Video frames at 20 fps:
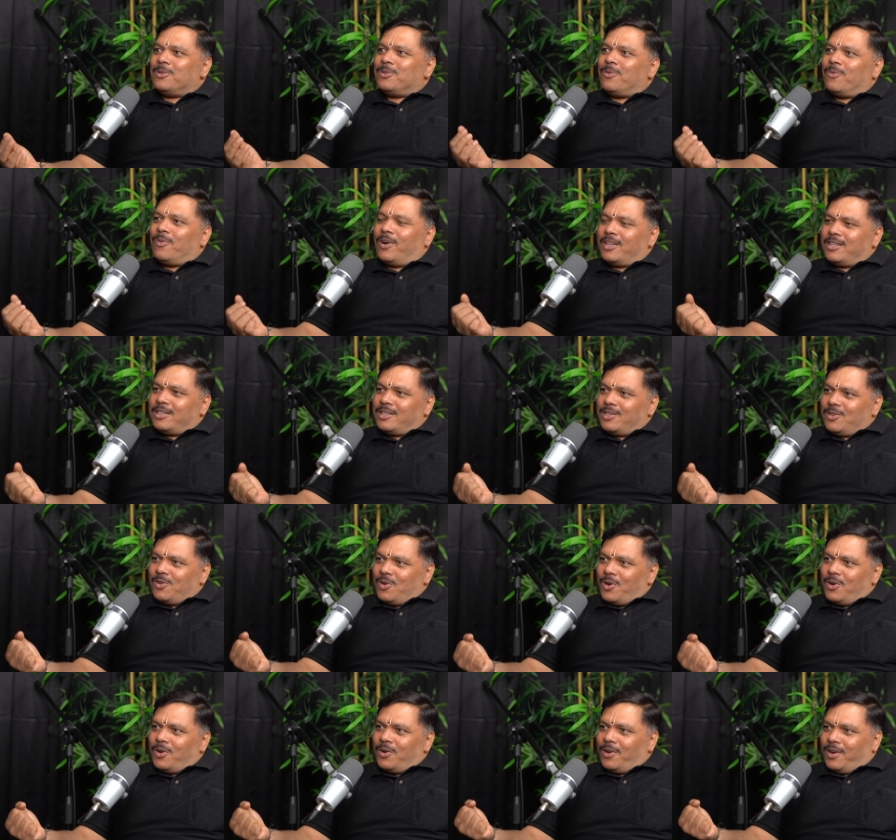So once
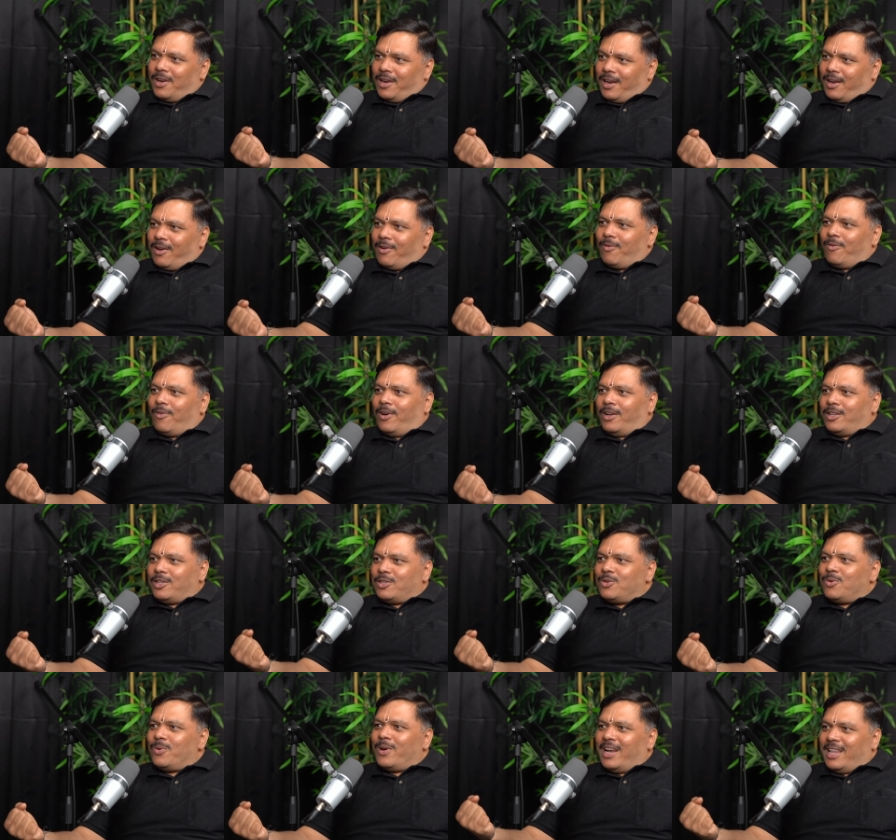
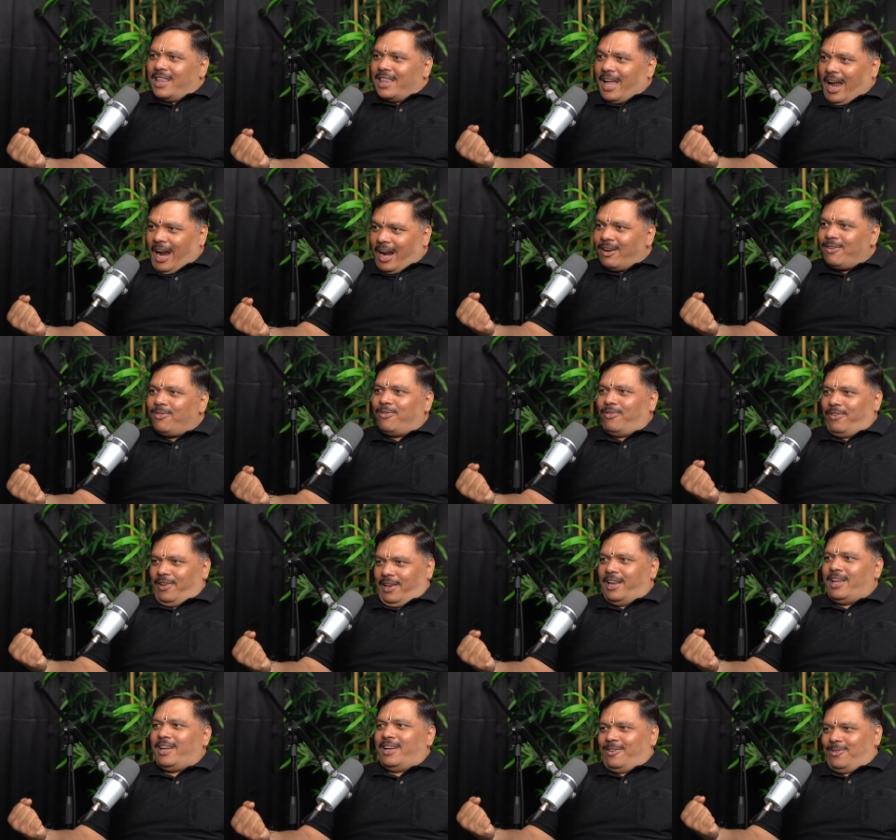you get that
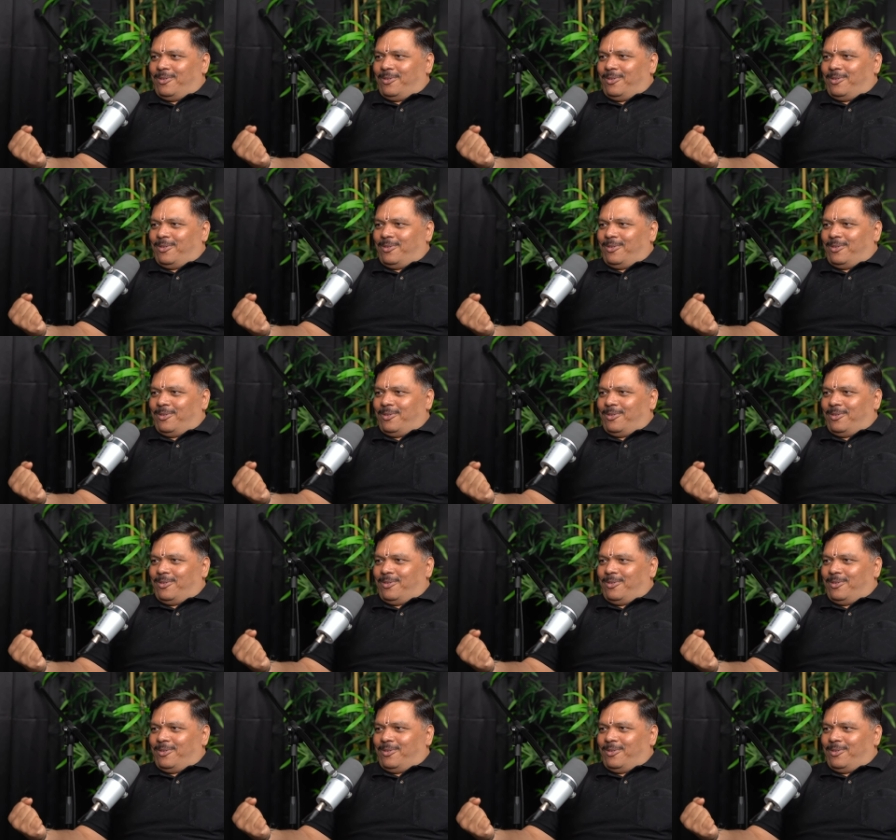feeling,